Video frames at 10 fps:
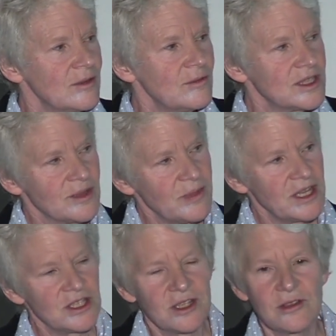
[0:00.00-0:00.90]
was a
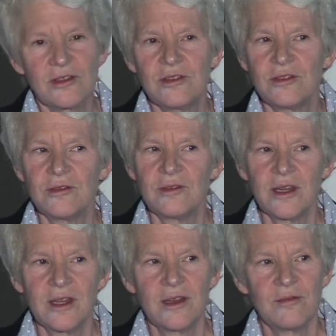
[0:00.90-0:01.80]
patient who
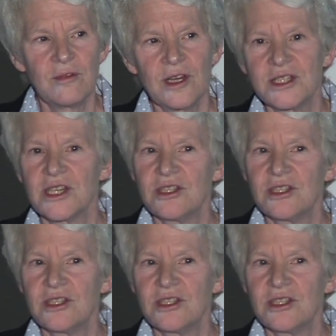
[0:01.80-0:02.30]
was